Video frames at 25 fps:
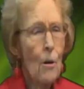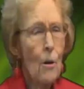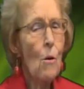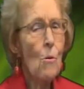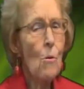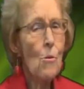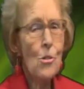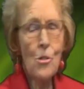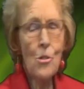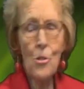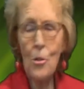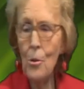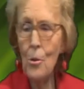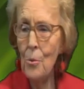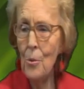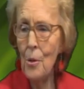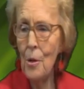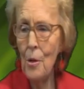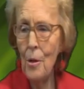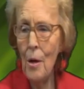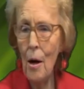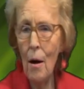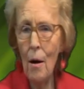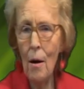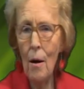own
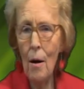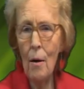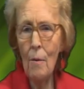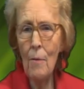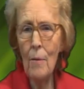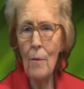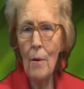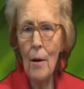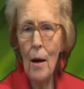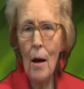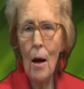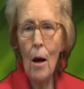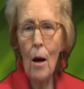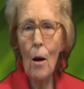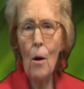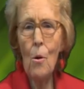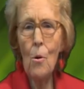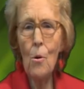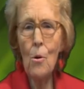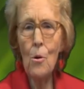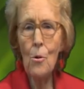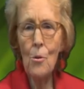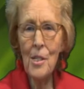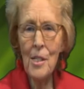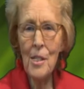children are
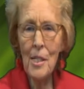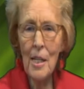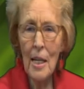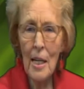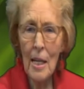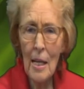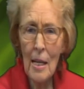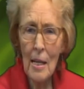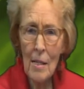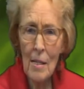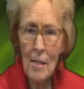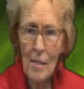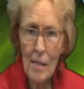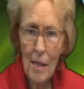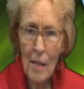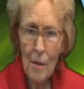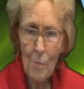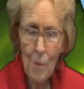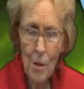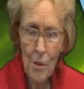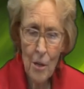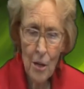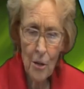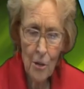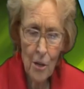older teens and
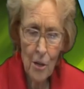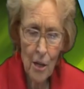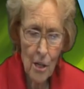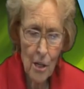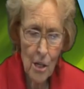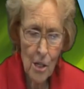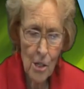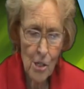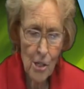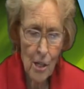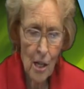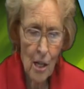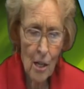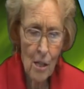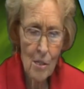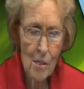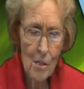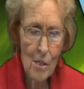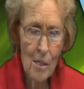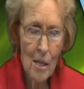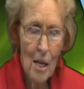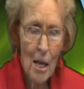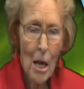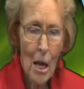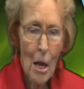when they're young
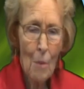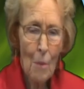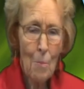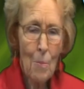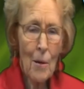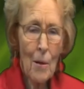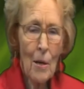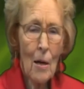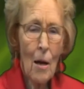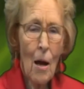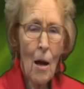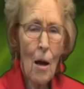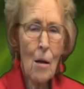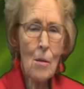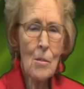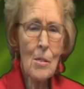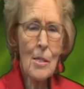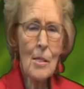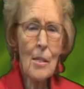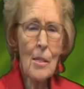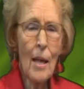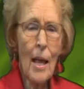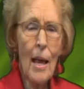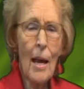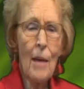adults,
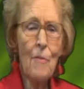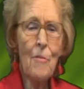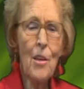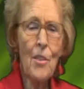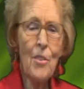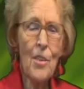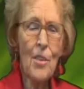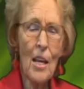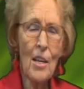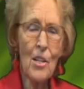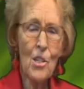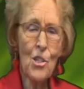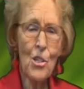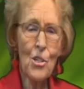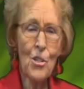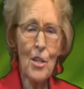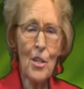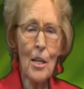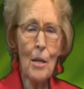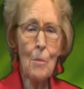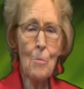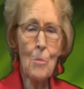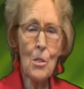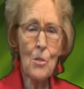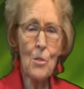because everything
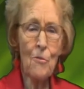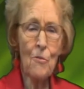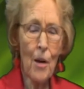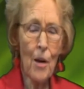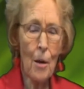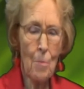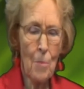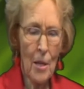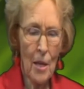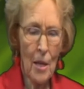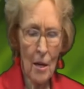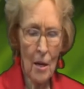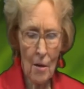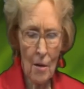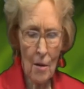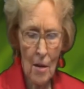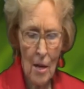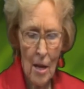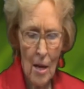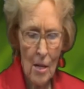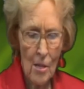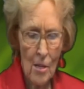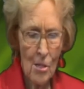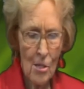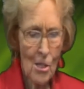stems from there.
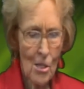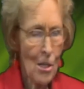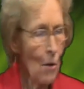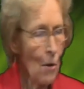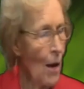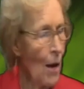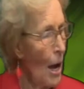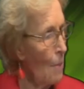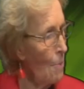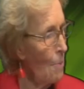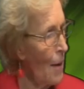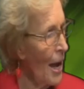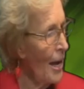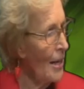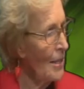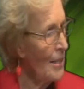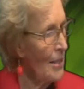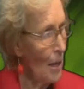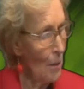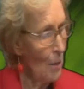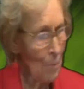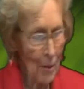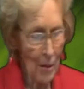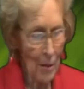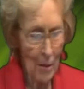So I backed
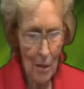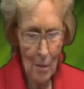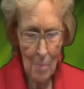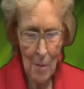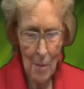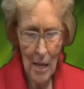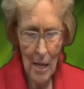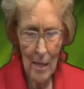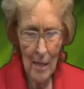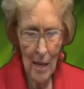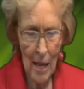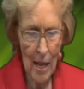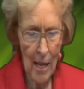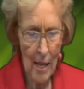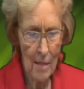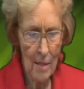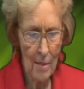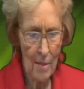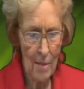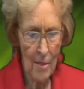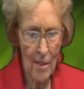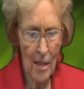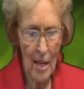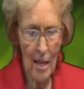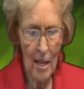up a little bit
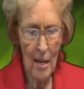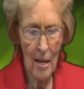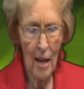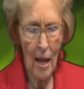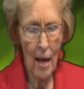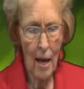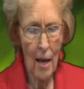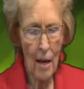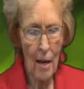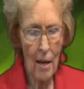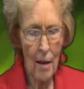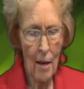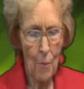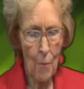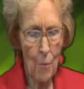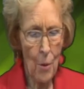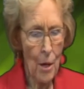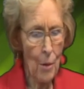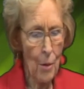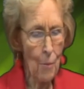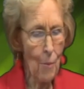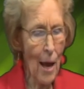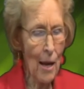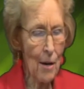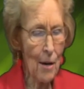and then
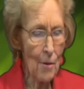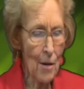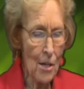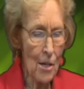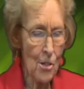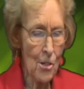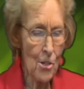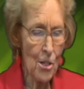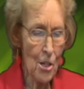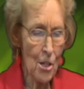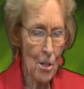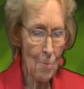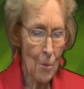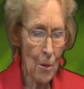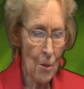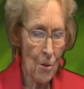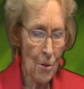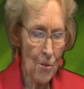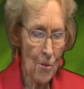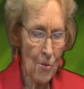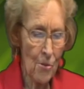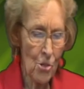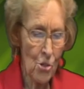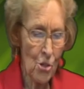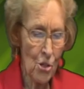went right on into the birth
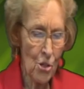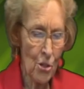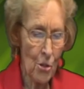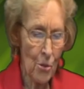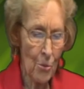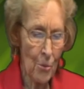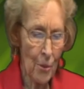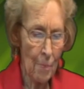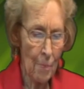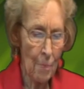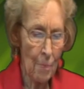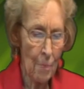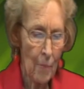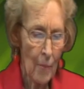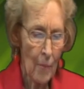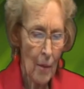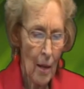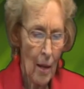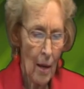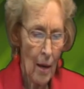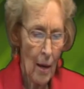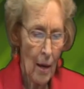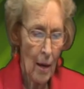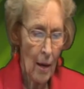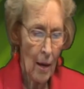of the children,
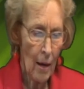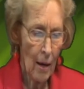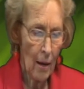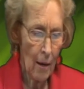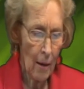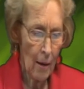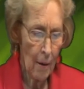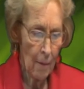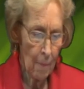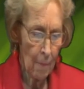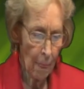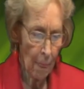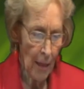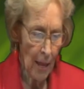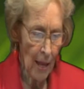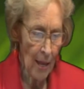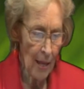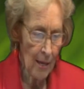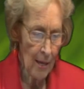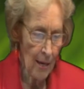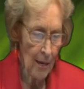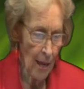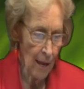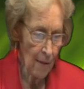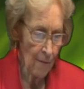and
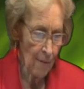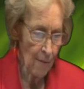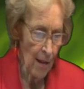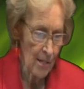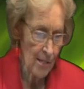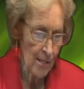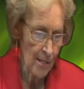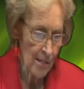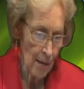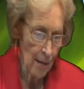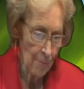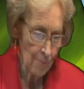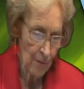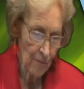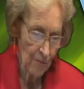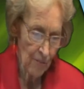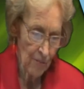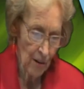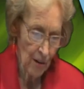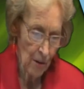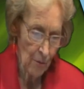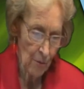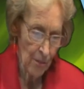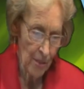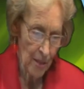it seemed to
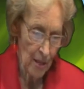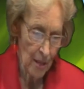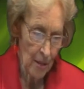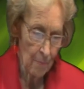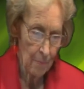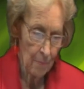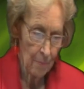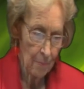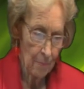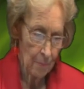flow then.